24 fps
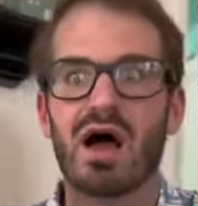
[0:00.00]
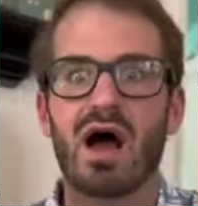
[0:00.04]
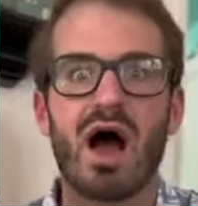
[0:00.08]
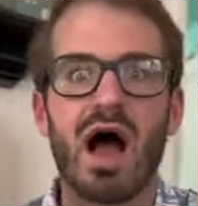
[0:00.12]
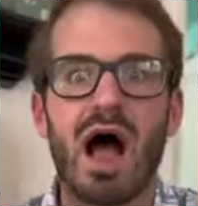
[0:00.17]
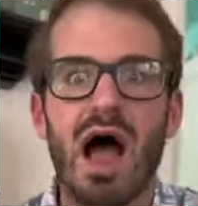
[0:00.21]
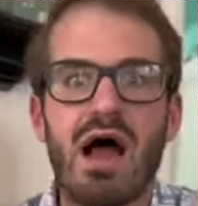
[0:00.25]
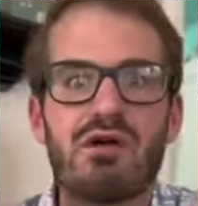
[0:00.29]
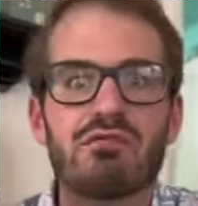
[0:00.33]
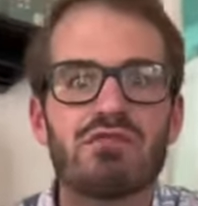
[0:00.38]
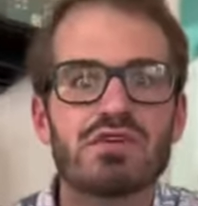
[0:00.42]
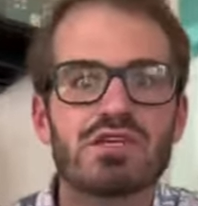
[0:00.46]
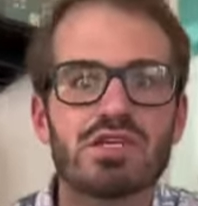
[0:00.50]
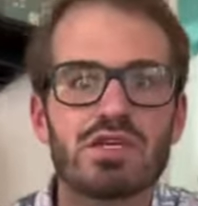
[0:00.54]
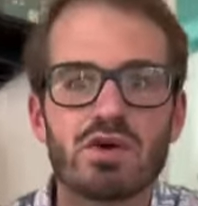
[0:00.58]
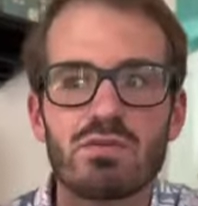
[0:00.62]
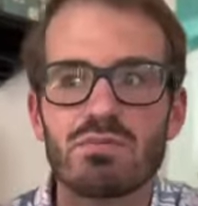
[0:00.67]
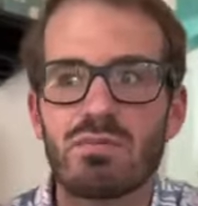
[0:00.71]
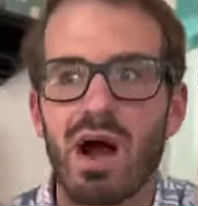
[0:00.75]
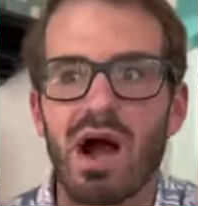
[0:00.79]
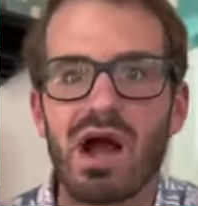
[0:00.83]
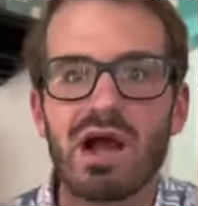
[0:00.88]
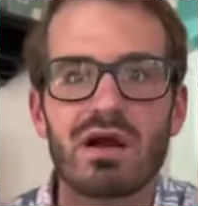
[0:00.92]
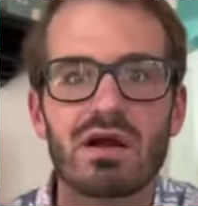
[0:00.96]
Every single
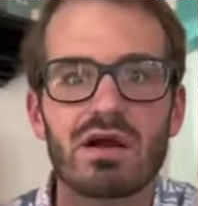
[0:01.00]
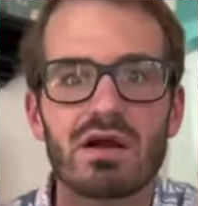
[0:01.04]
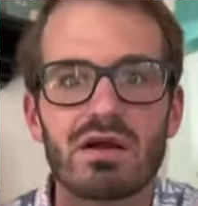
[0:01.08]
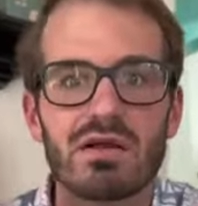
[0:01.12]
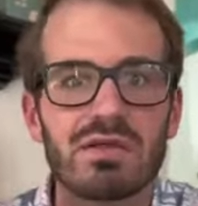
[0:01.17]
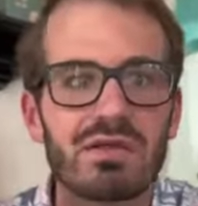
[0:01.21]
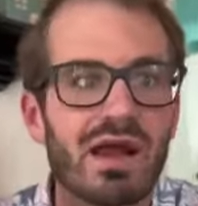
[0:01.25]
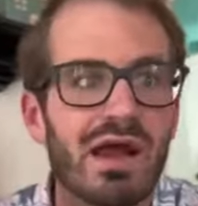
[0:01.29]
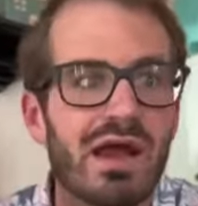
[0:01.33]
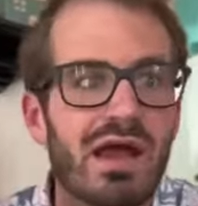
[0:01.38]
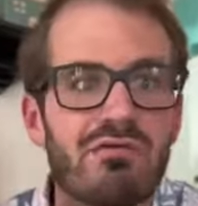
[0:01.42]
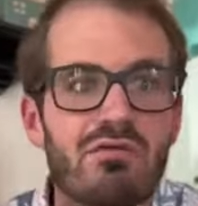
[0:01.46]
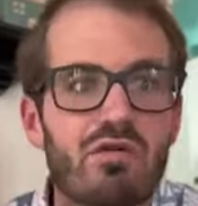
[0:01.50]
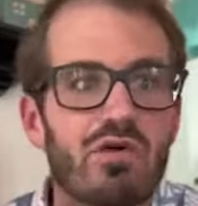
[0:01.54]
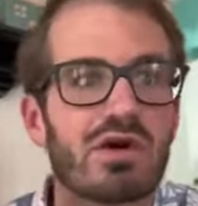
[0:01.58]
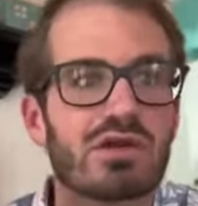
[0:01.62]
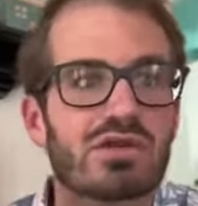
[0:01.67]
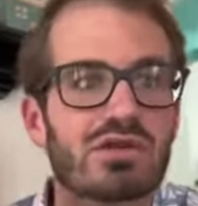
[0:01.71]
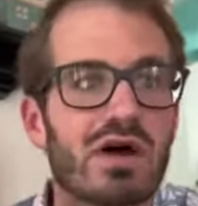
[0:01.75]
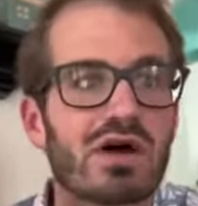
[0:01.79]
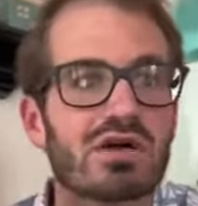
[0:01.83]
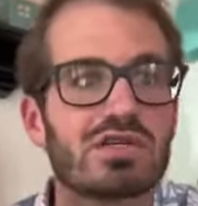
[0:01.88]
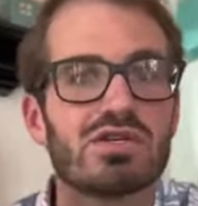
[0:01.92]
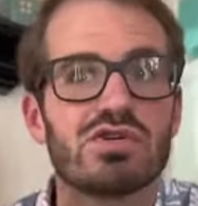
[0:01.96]
buyer that I ever want to
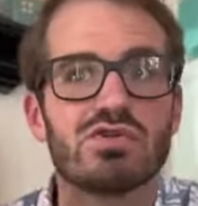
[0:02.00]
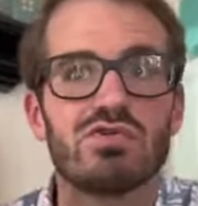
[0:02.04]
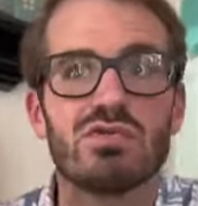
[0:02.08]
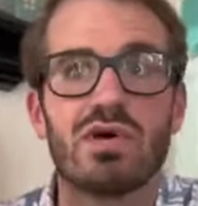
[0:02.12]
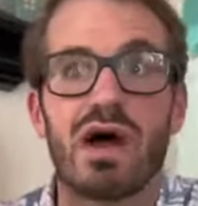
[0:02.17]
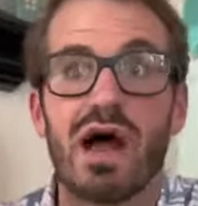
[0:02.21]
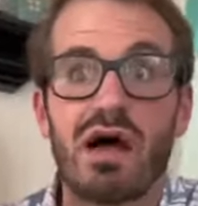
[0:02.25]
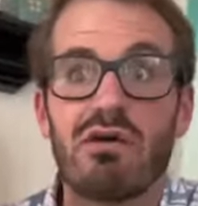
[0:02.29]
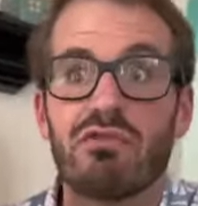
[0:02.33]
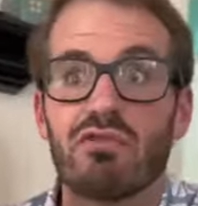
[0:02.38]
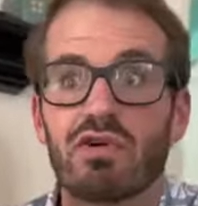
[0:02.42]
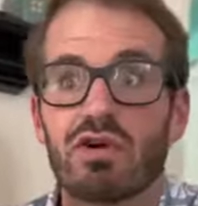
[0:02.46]
talk to ever